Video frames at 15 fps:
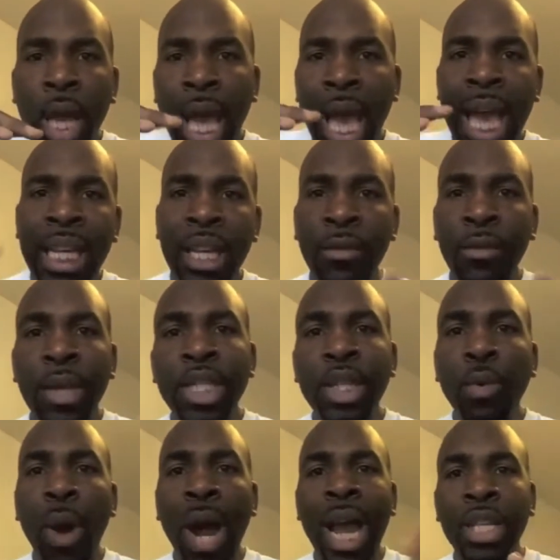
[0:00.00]
And the
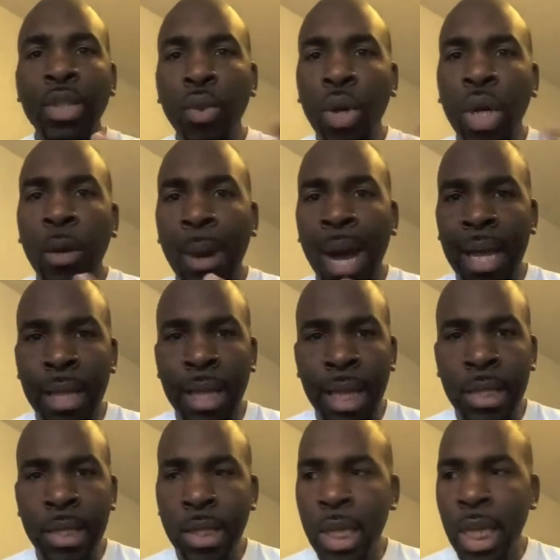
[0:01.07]
reason why I talk about
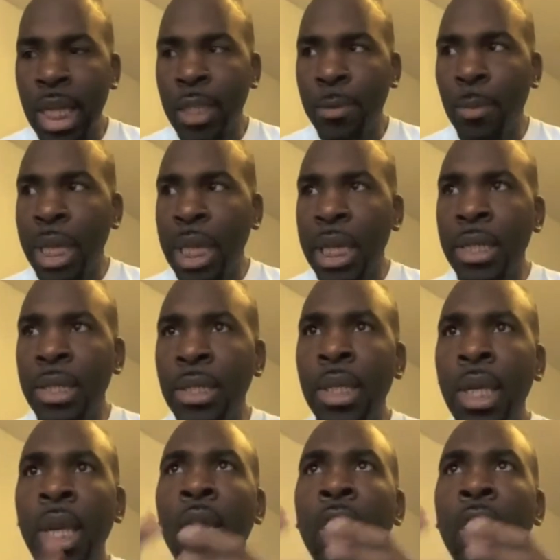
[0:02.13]
this is because